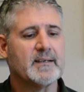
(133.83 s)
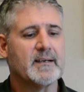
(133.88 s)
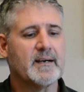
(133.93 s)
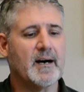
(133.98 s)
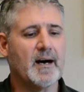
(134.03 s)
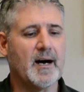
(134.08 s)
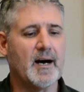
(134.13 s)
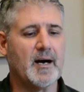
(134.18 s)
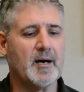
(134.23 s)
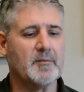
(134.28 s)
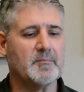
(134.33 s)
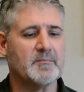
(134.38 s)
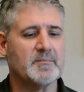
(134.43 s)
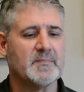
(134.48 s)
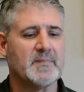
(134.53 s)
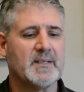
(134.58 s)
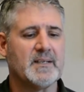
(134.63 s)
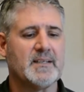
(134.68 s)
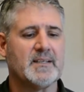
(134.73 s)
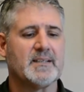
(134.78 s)
Um,
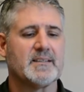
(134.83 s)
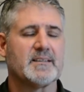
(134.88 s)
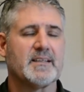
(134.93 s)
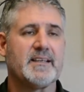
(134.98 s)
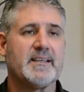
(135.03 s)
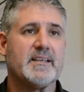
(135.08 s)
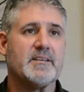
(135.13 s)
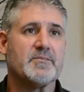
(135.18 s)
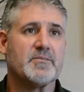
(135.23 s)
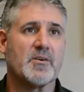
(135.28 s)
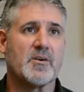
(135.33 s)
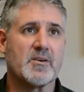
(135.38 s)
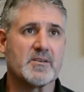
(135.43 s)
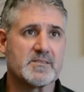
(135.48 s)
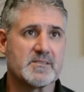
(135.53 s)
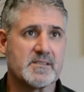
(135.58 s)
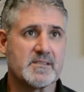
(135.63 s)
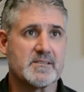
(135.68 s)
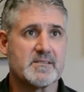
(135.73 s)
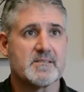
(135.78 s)
leaky
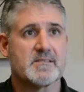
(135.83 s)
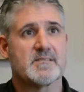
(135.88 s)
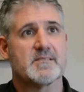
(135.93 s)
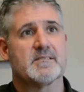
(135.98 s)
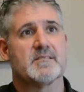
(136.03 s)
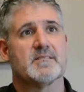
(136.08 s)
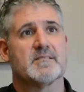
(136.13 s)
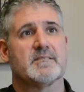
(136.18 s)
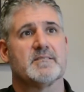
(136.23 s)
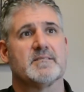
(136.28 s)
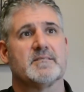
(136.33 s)
faucets,